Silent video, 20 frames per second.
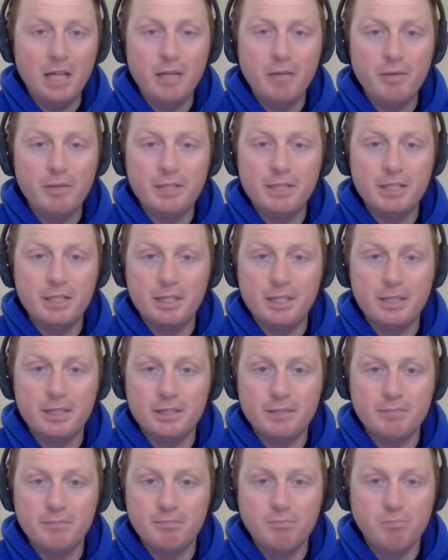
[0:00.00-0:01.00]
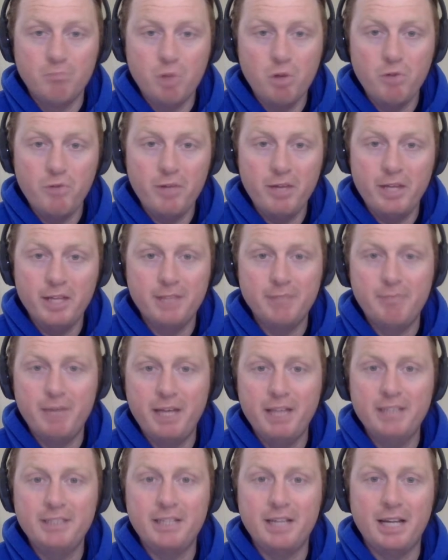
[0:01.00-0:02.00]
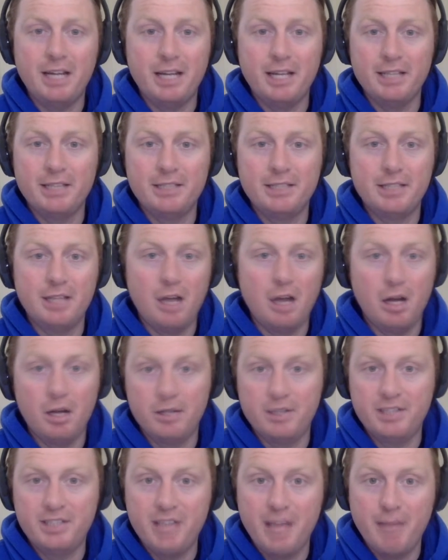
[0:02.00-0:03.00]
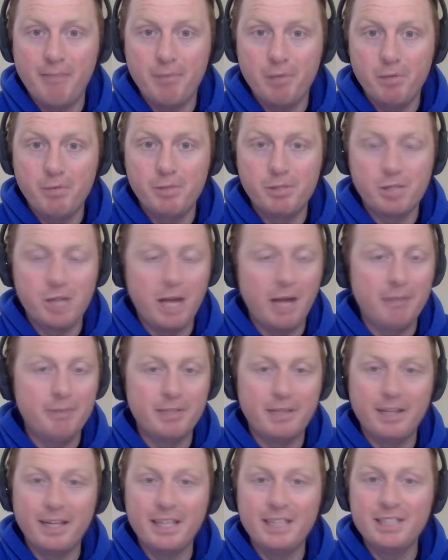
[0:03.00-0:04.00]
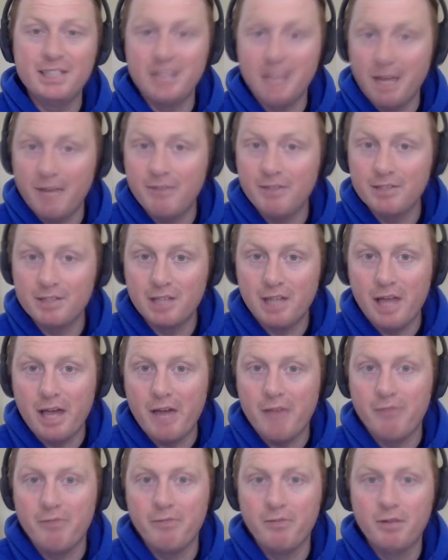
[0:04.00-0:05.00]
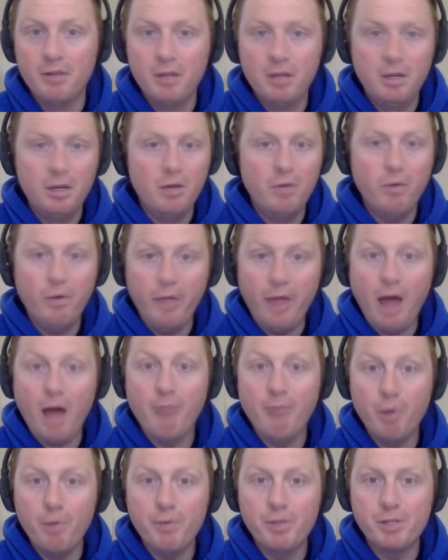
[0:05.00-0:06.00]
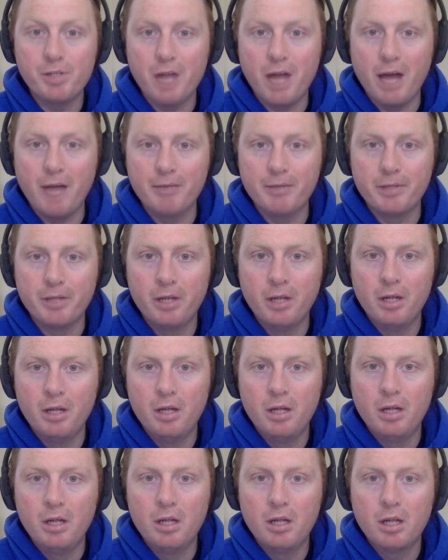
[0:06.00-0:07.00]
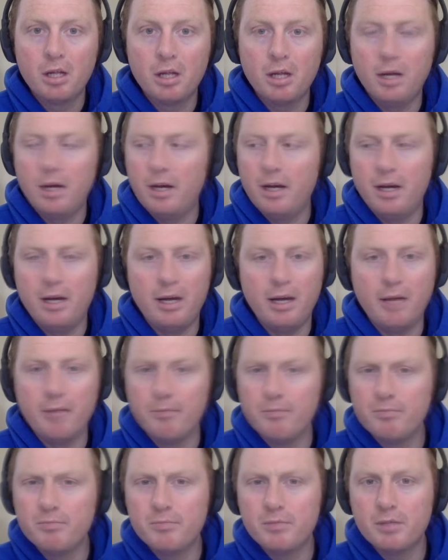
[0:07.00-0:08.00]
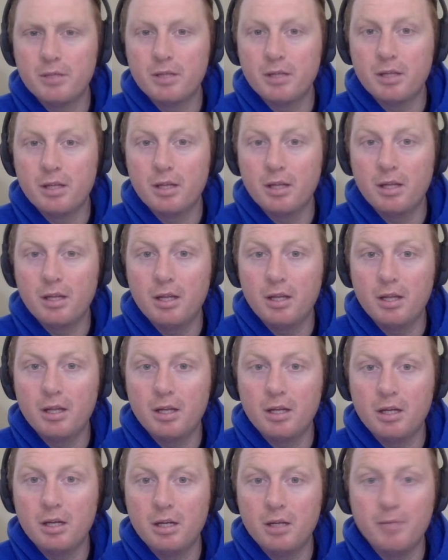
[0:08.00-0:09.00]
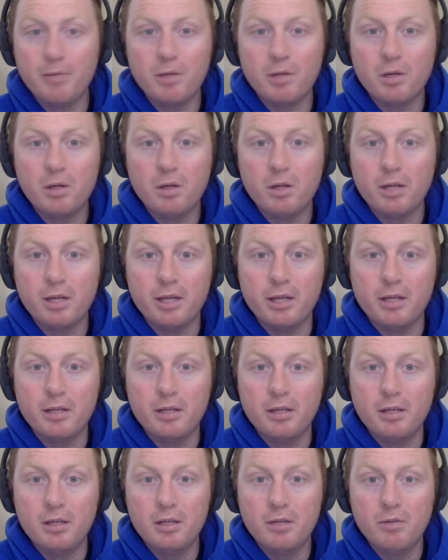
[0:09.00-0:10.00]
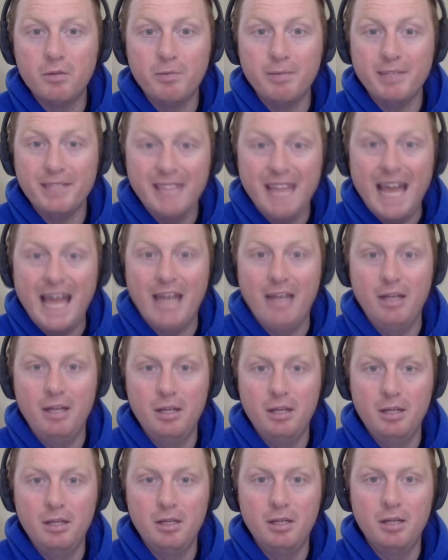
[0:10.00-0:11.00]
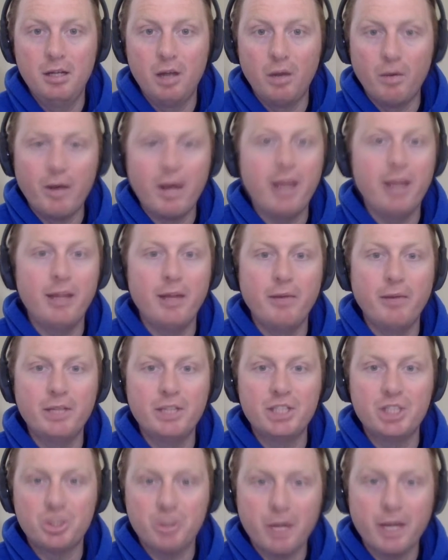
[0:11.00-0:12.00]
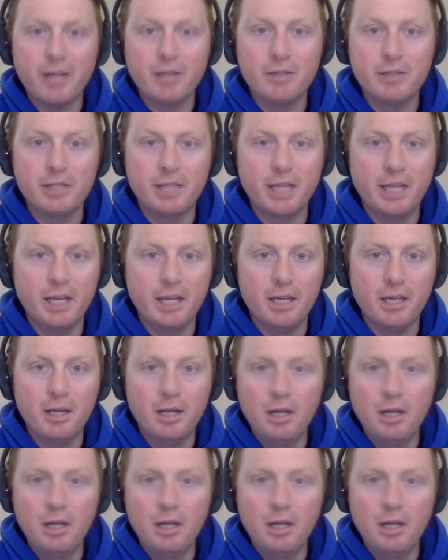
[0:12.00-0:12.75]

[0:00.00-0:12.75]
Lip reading: what the movie is based on. It's set booby traps, and they saved his life. Without booby traps, Coley McCulkin would be dead. All right, they would have strangled the kid.